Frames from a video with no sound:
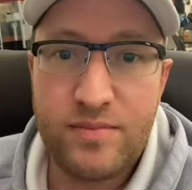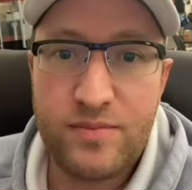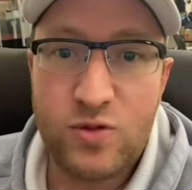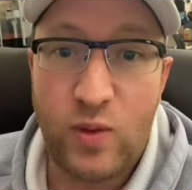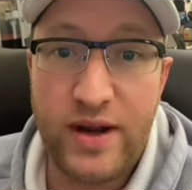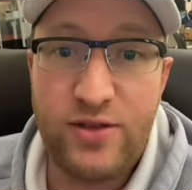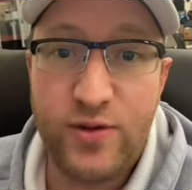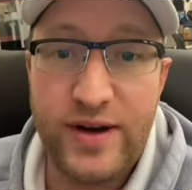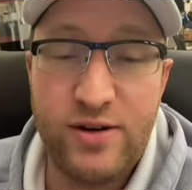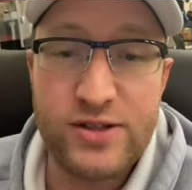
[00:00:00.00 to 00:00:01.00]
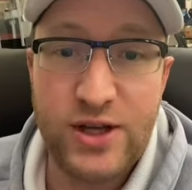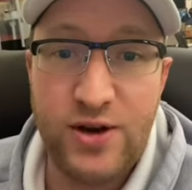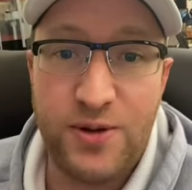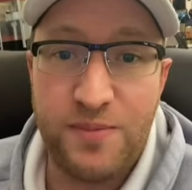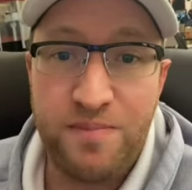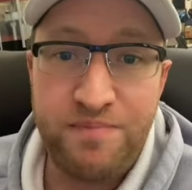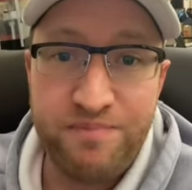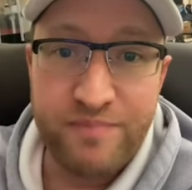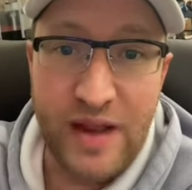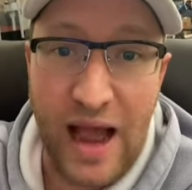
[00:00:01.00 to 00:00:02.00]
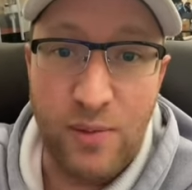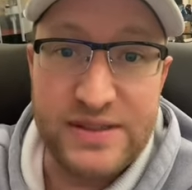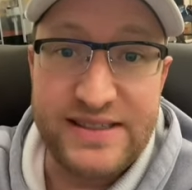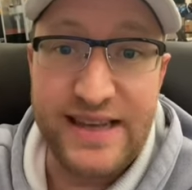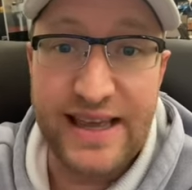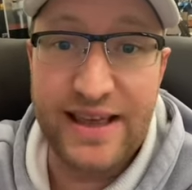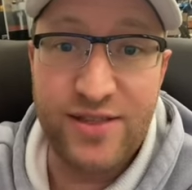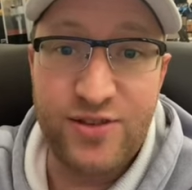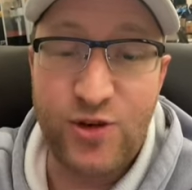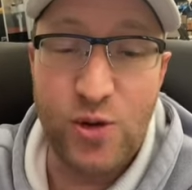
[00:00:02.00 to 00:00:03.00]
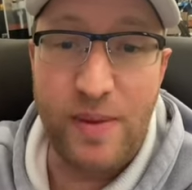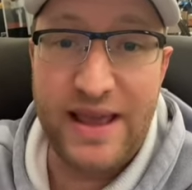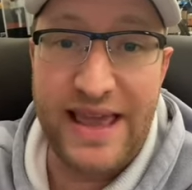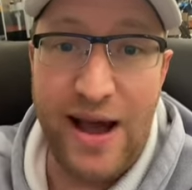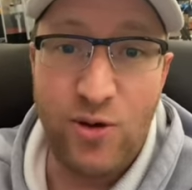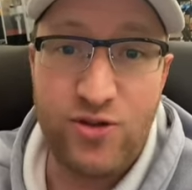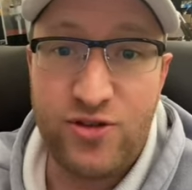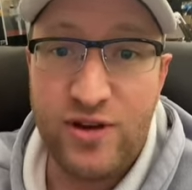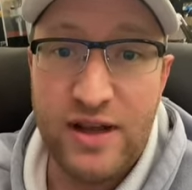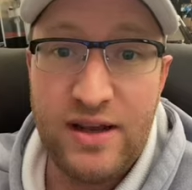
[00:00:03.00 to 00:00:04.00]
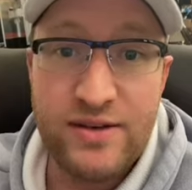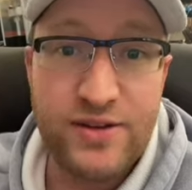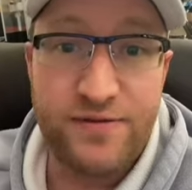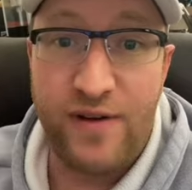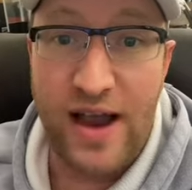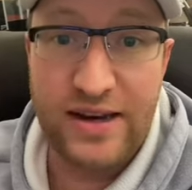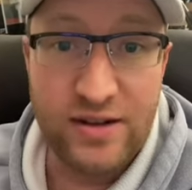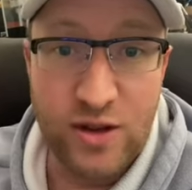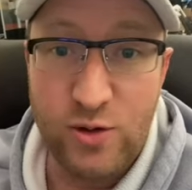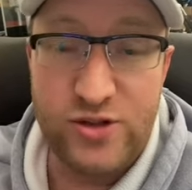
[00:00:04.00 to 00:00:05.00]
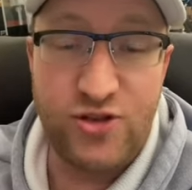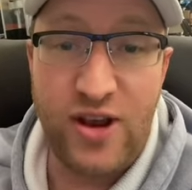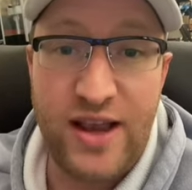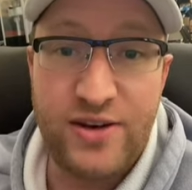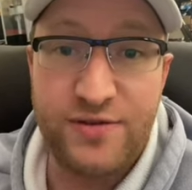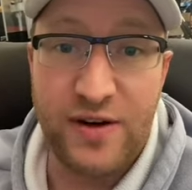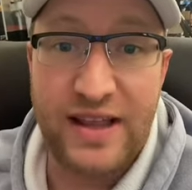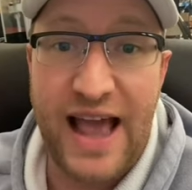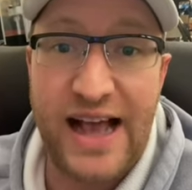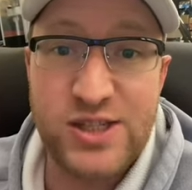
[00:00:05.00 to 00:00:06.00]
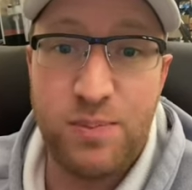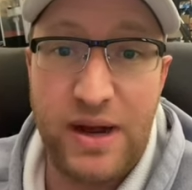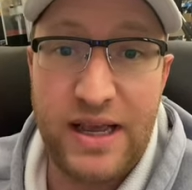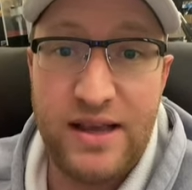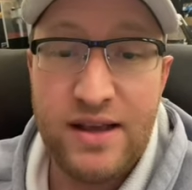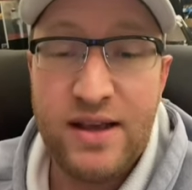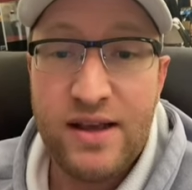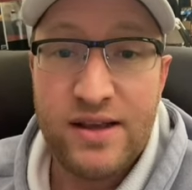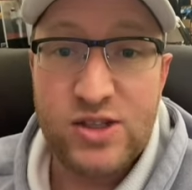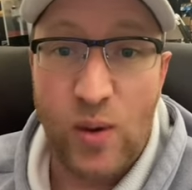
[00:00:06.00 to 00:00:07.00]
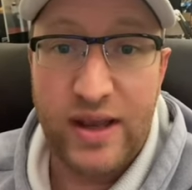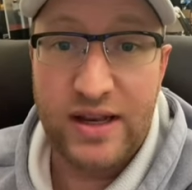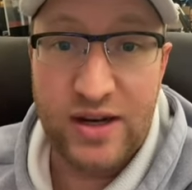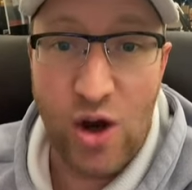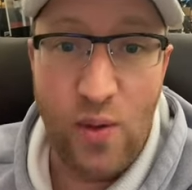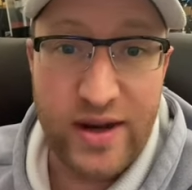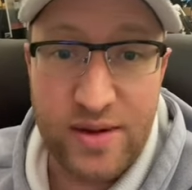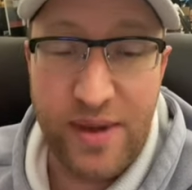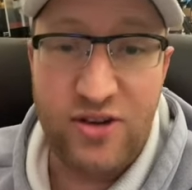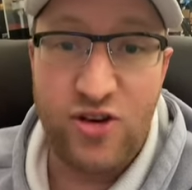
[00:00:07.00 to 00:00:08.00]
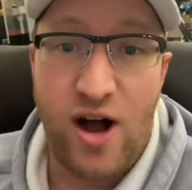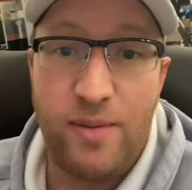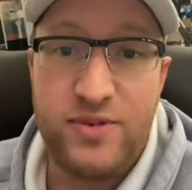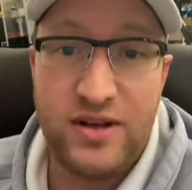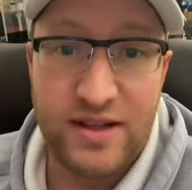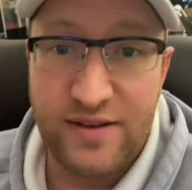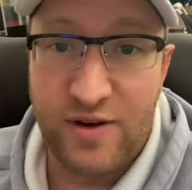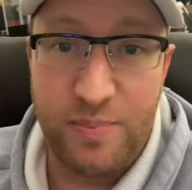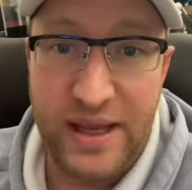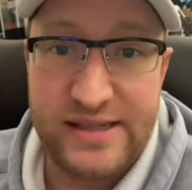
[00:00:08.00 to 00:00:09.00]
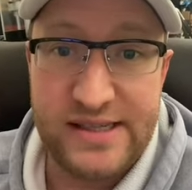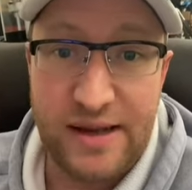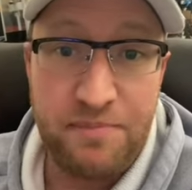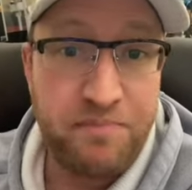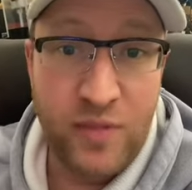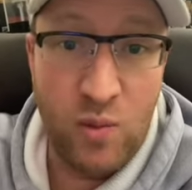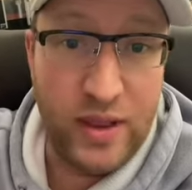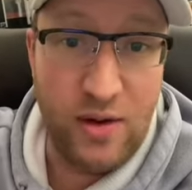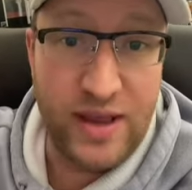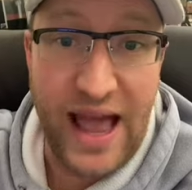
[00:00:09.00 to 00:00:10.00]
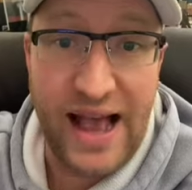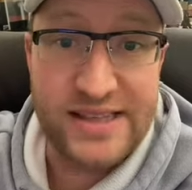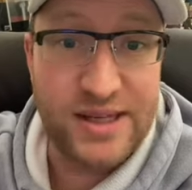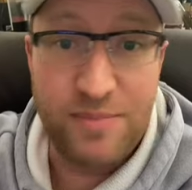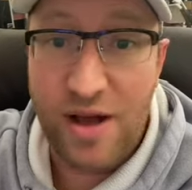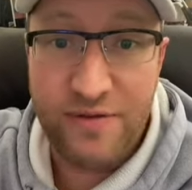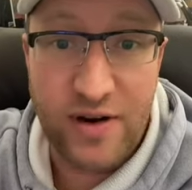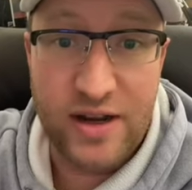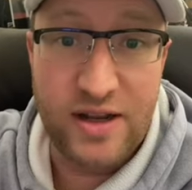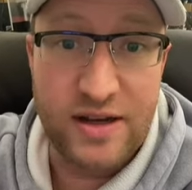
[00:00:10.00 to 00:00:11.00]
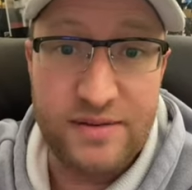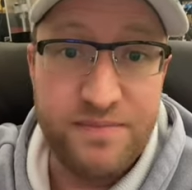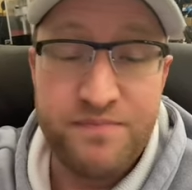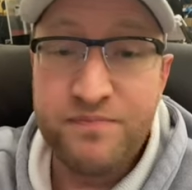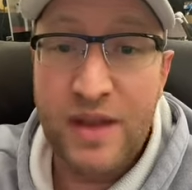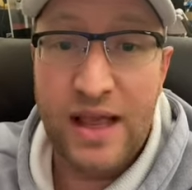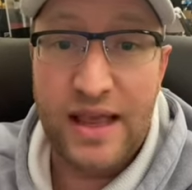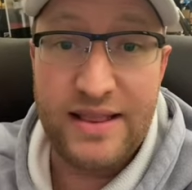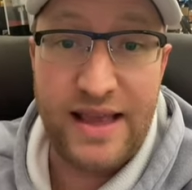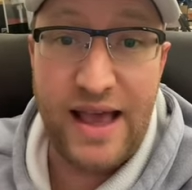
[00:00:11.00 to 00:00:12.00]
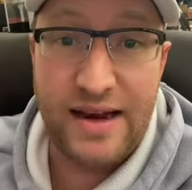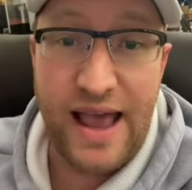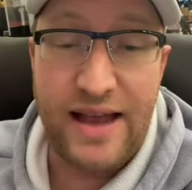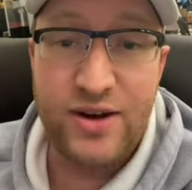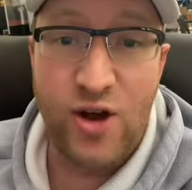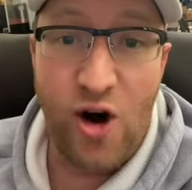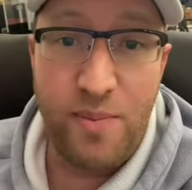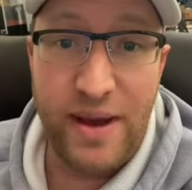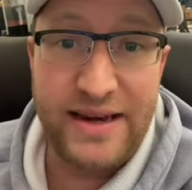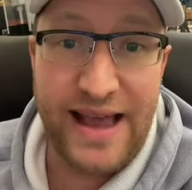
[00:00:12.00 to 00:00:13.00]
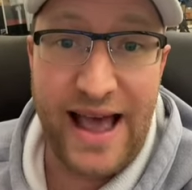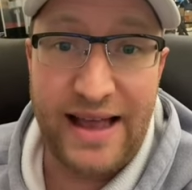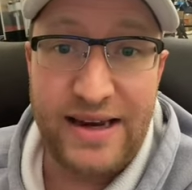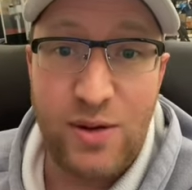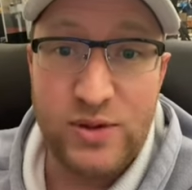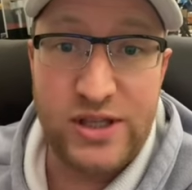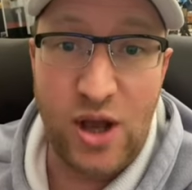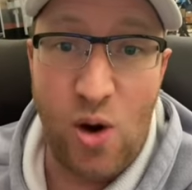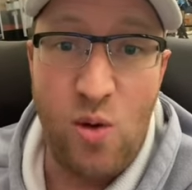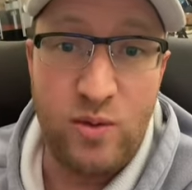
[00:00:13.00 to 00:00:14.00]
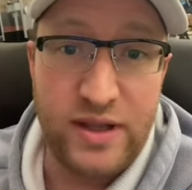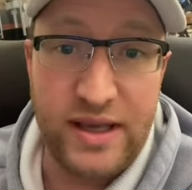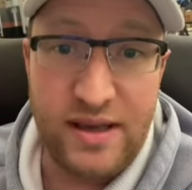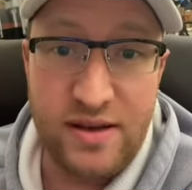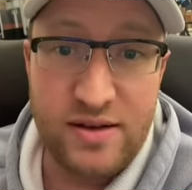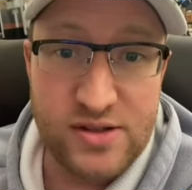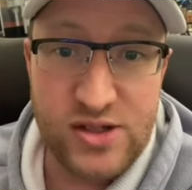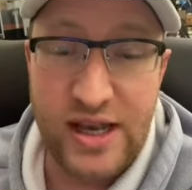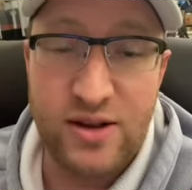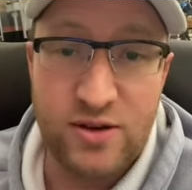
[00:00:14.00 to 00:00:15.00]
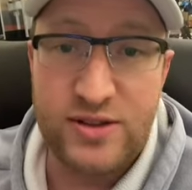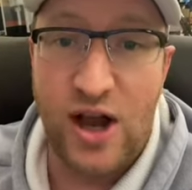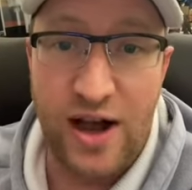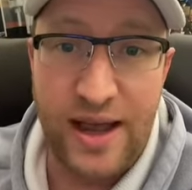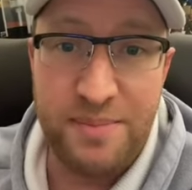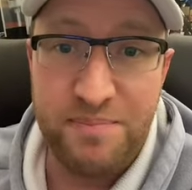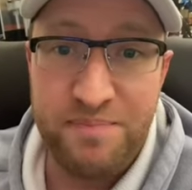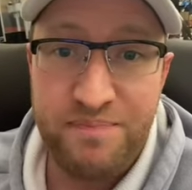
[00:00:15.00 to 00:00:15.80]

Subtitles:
23 years ago, I was digging through my couch to find loose change for gas money so I could go into my job to deliver pizza. Without gas, I'm not very good. In the end, I had to call my dad. It was the only single time